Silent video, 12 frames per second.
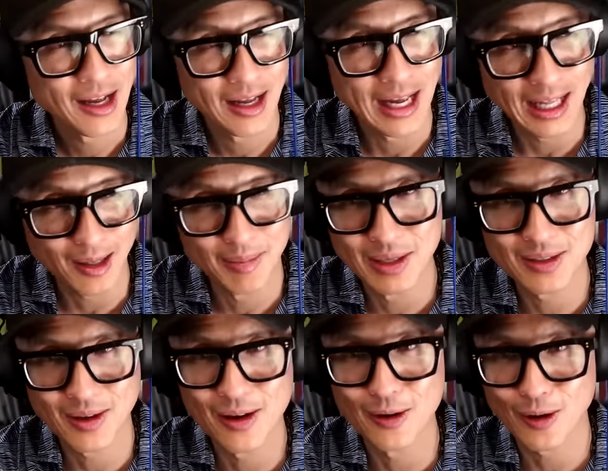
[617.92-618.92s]
element
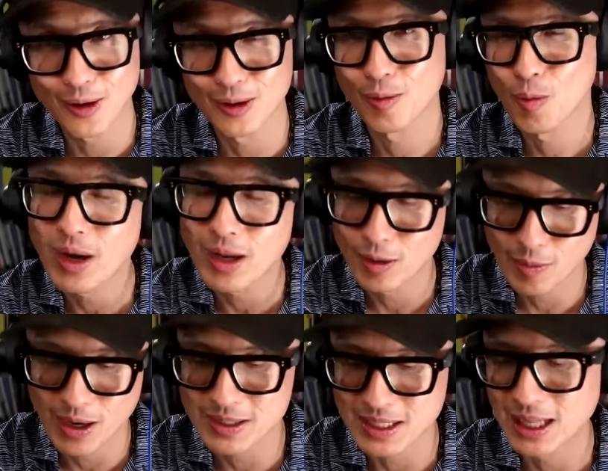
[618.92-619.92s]
on earth, one of the
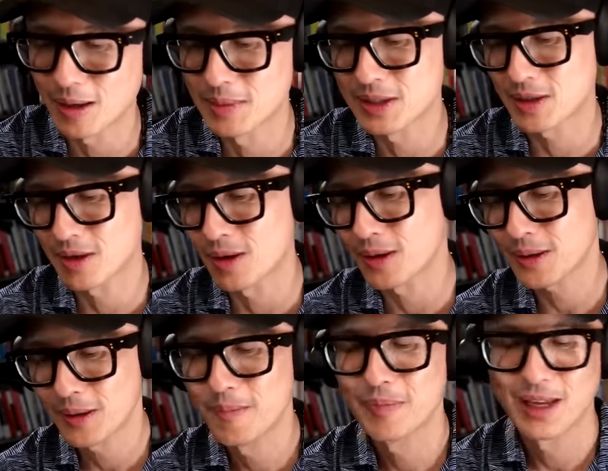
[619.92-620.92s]
rarest elements on earth.
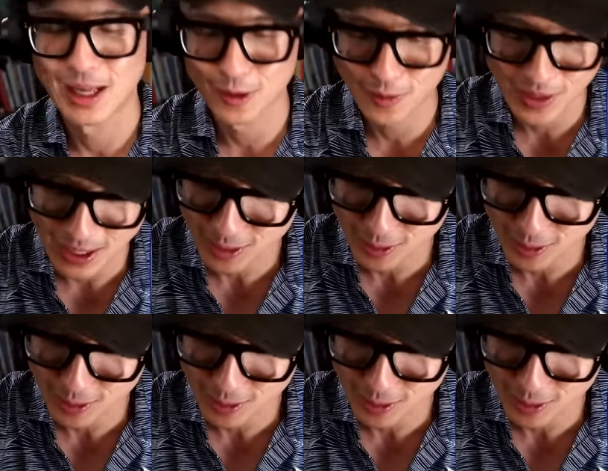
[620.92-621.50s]
I learned that